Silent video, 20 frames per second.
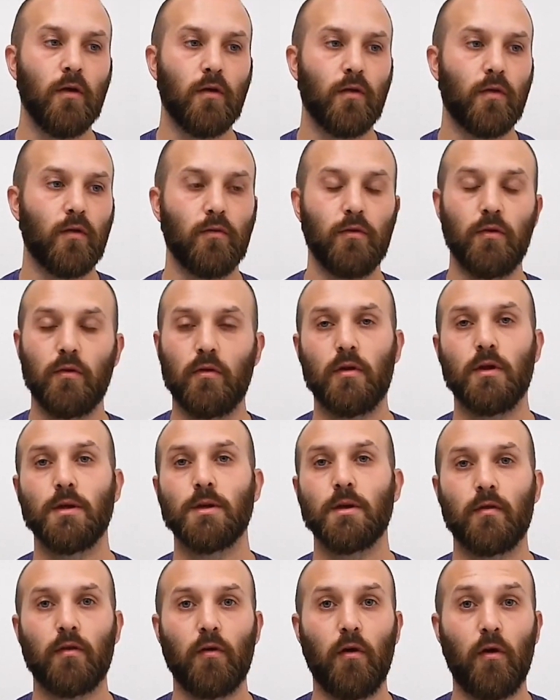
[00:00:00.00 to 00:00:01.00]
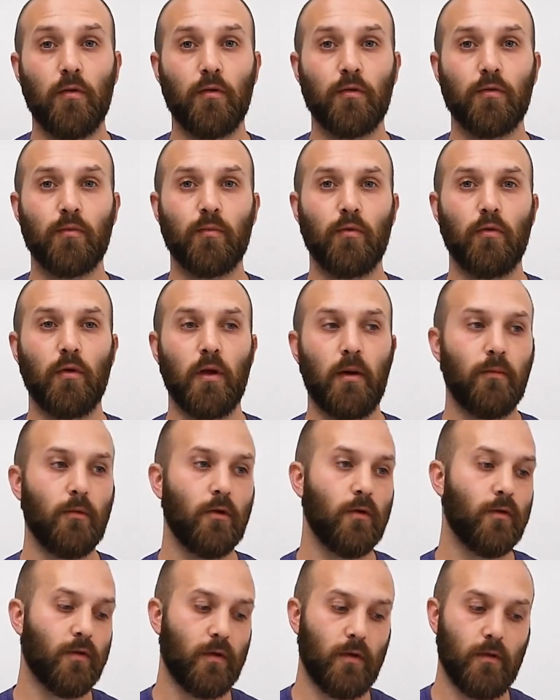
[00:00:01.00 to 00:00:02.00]
So you can adjust all those
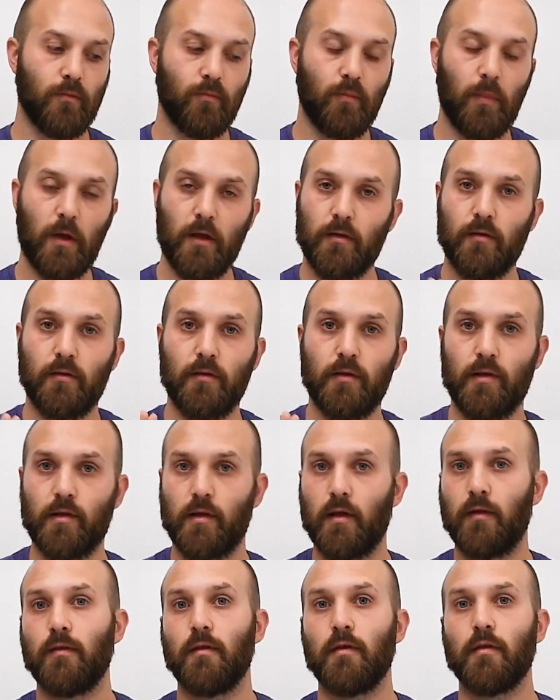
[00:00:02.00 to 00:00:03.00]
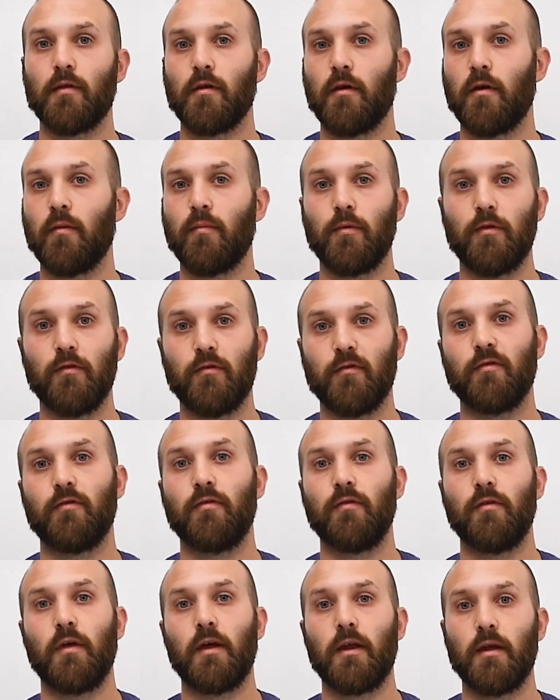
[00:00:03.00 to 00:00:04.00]
parameters and basically set this up and
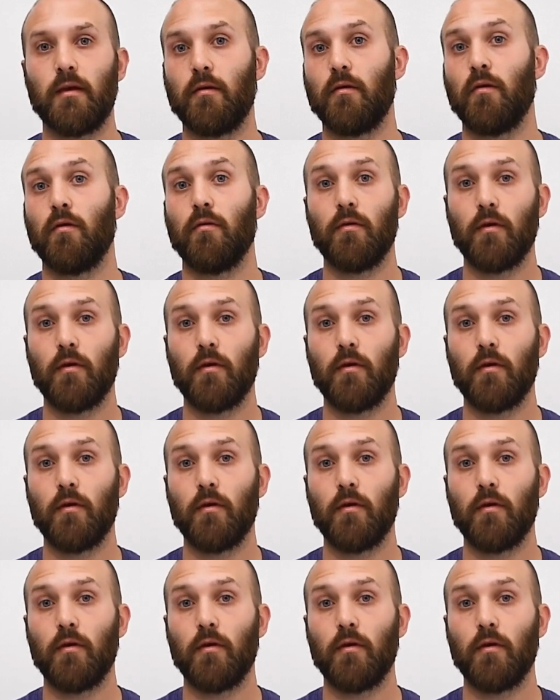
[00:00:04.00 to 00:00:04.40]
just let it go.